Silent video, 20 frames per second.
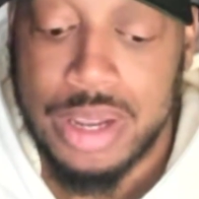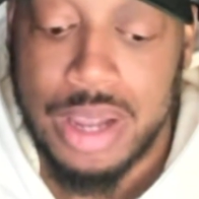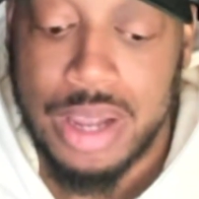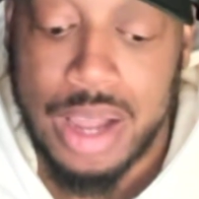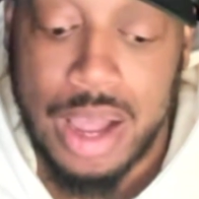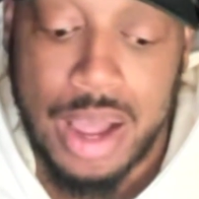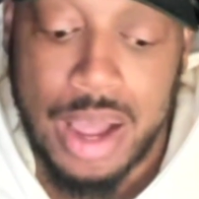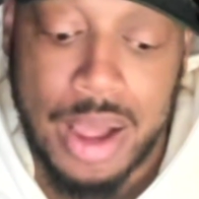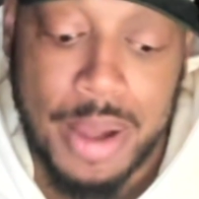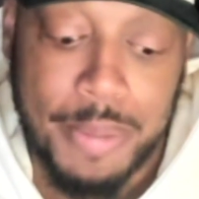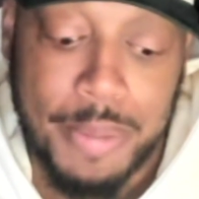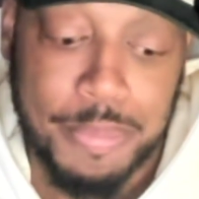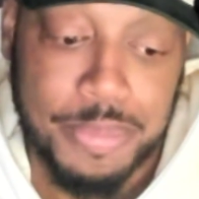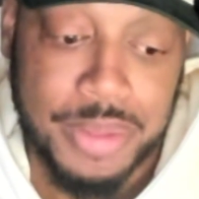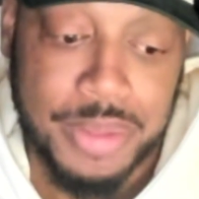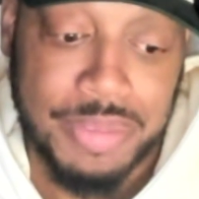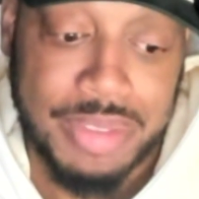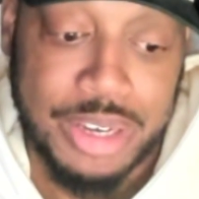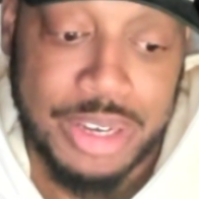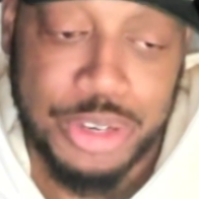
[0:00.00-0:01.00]
Um,
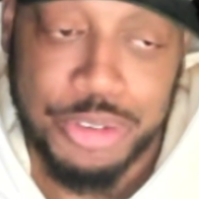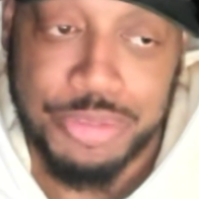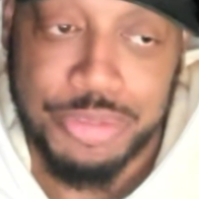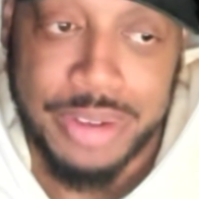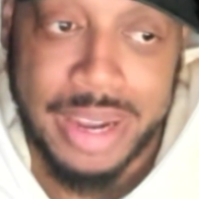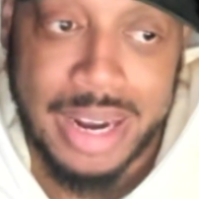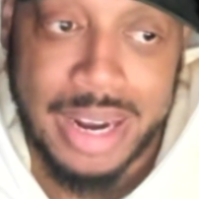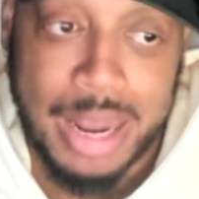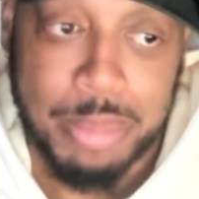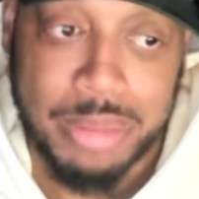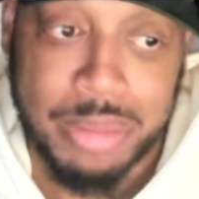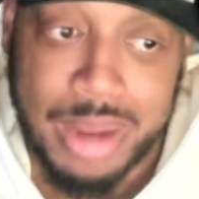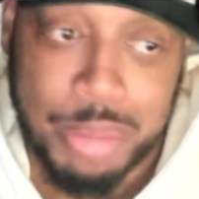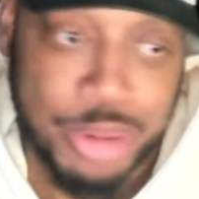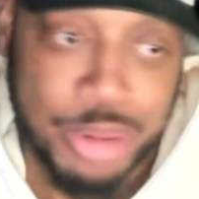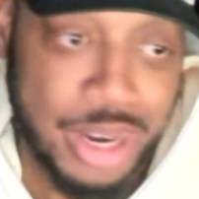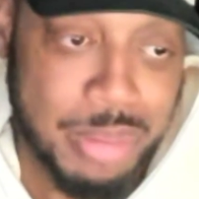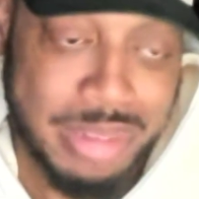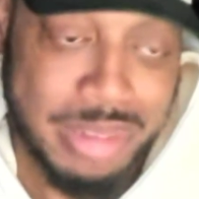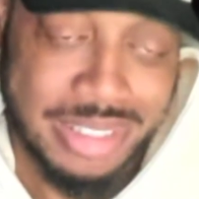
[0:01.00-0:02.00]
if they do fight, I'm, I'm
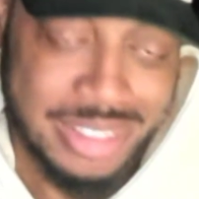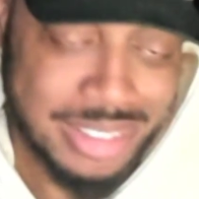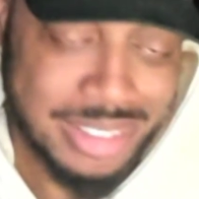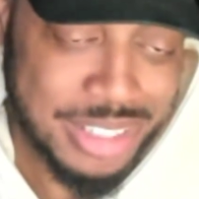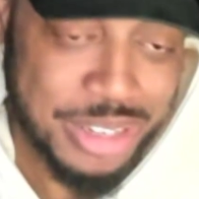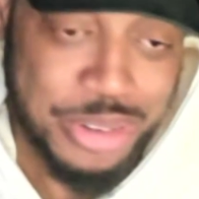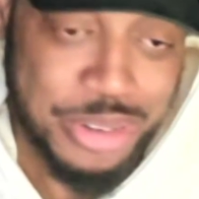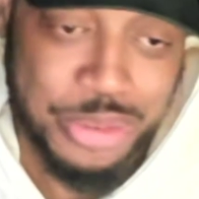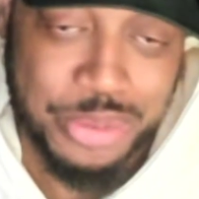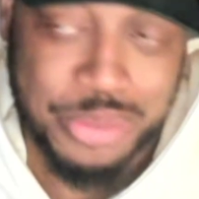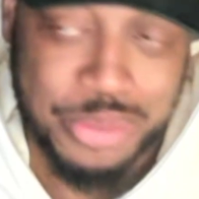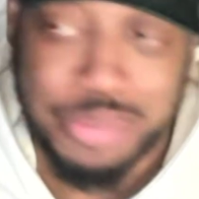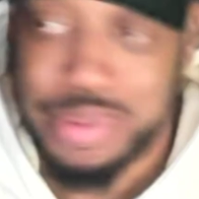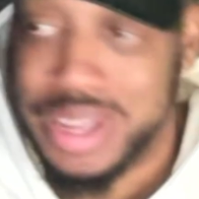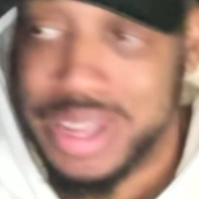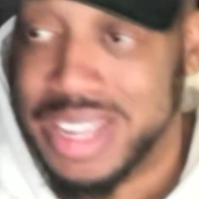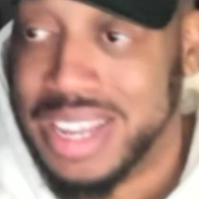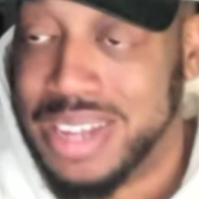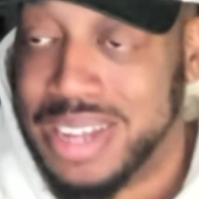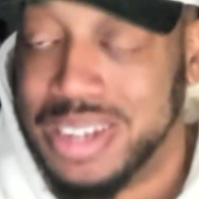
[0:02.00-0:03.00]
going to be still
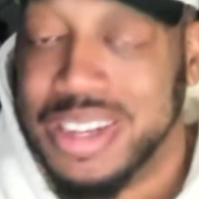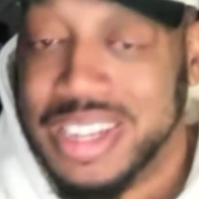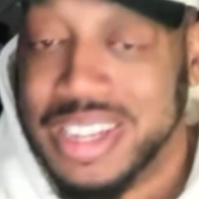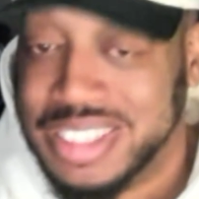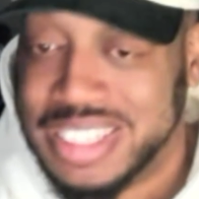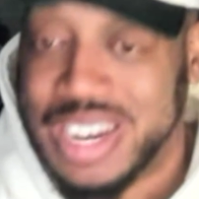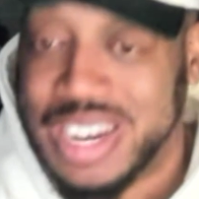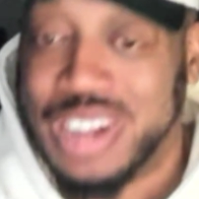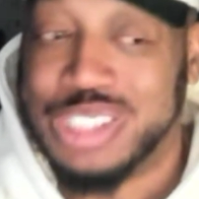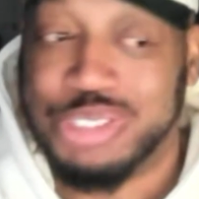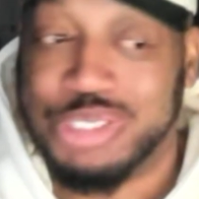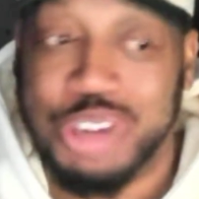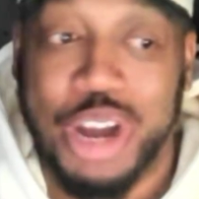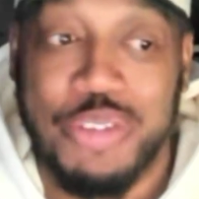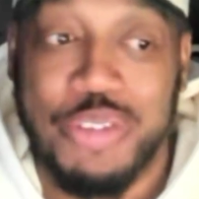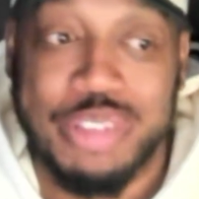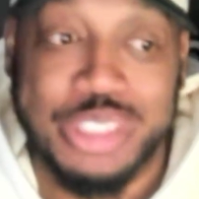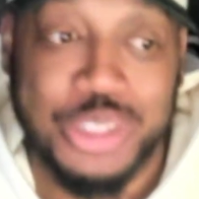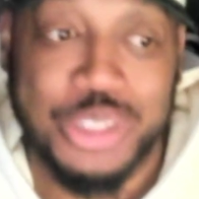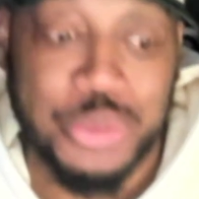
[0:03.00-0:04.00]
picking Terrence
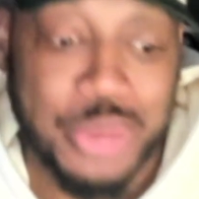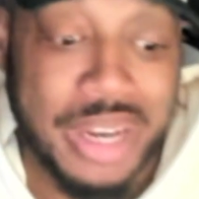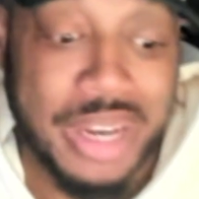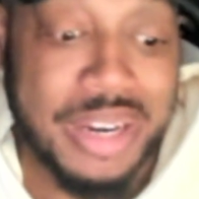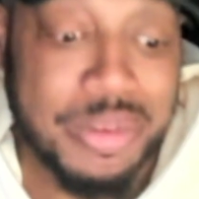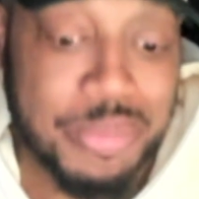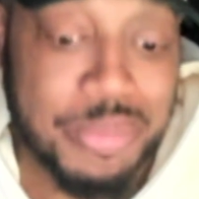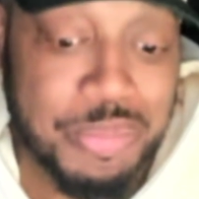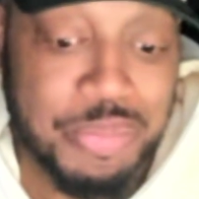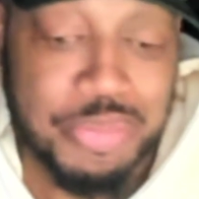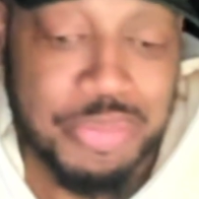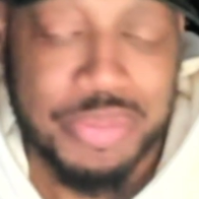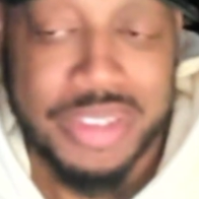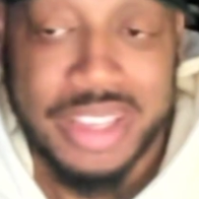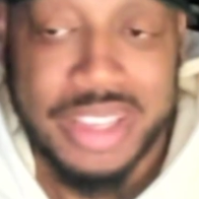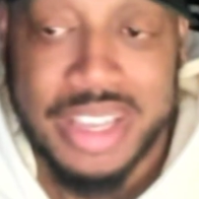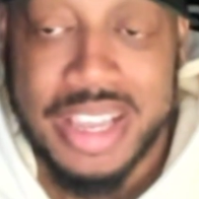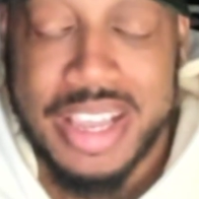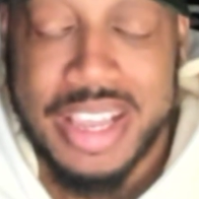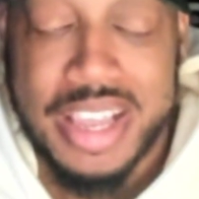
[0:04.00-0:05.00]
Crawford to win
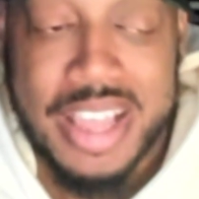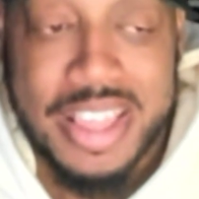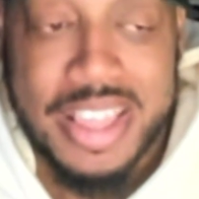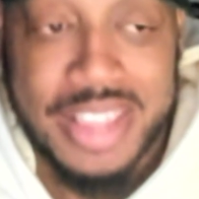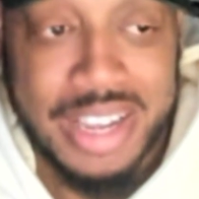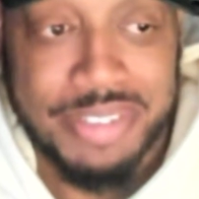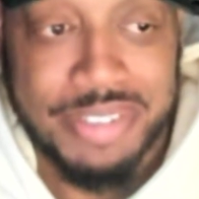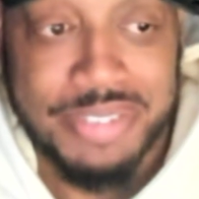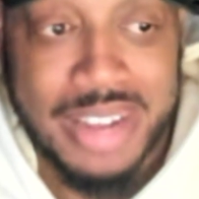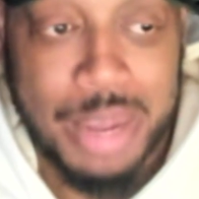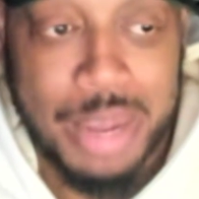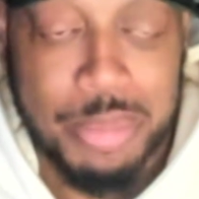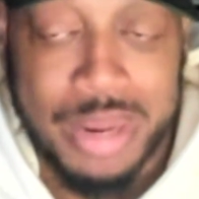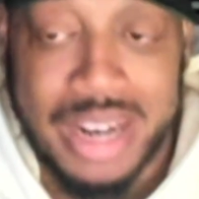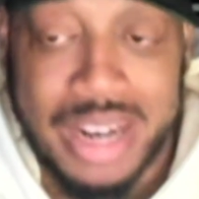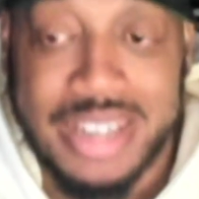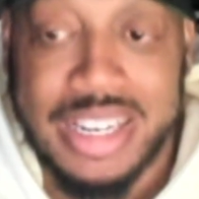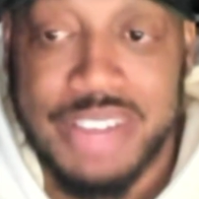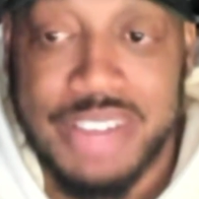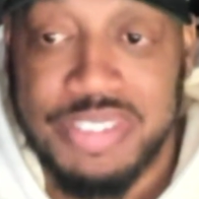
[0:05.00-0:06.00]
that fight, but
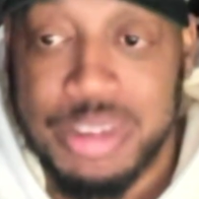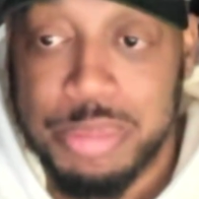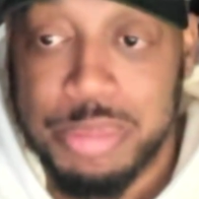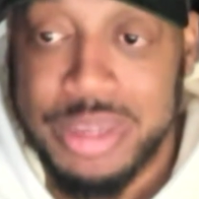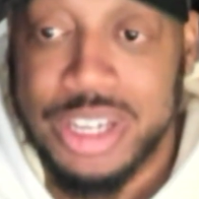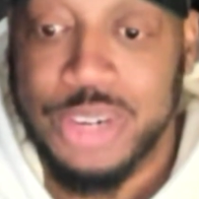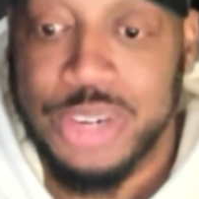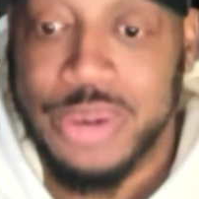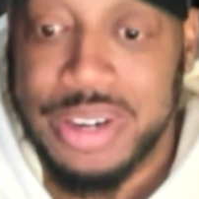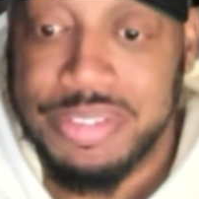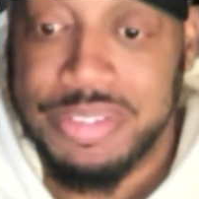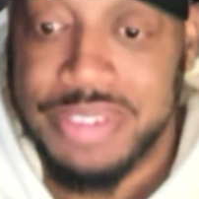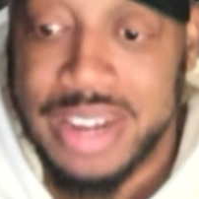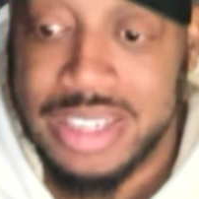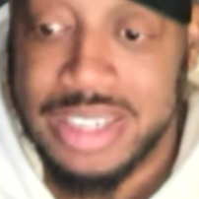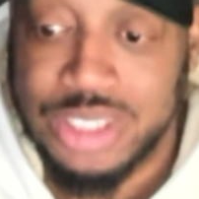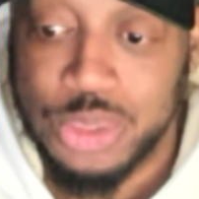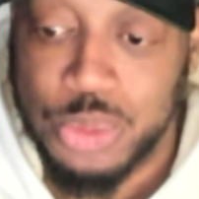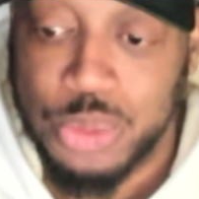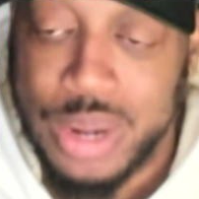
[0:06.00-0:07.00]
that'd definitely be a great
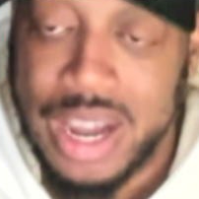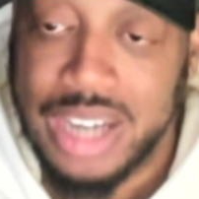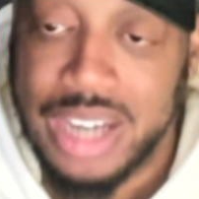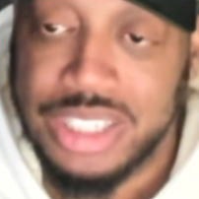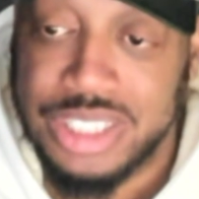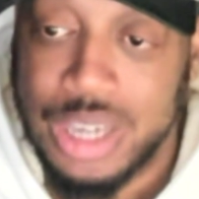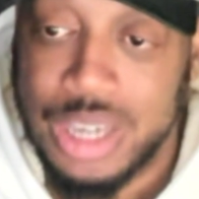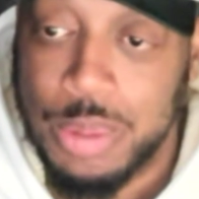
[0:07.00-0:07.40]
fight to watch.